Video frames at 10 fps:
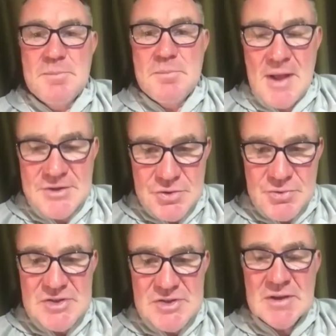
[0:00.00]
pleasure,
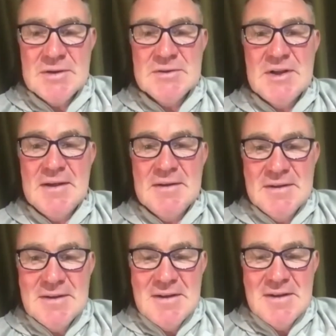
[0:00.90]
Reece, and
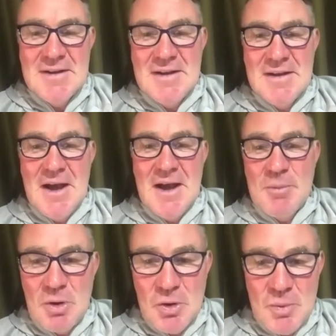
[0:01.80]
up
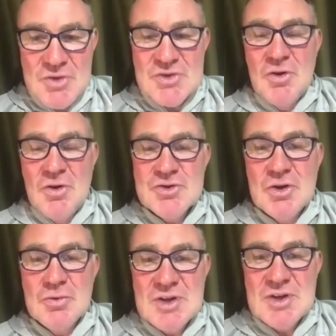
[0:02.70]
the Bluebirds, and
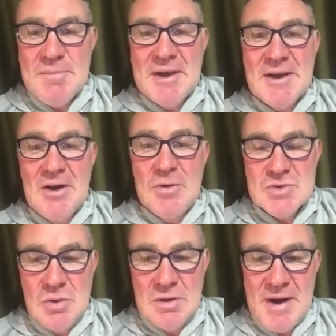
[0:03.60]
also say a big hello
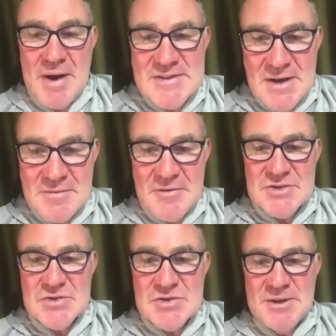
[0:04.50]
to all the Barry Town
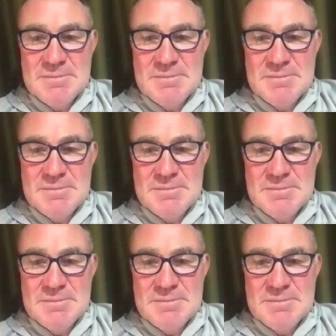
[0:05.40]
fans for me.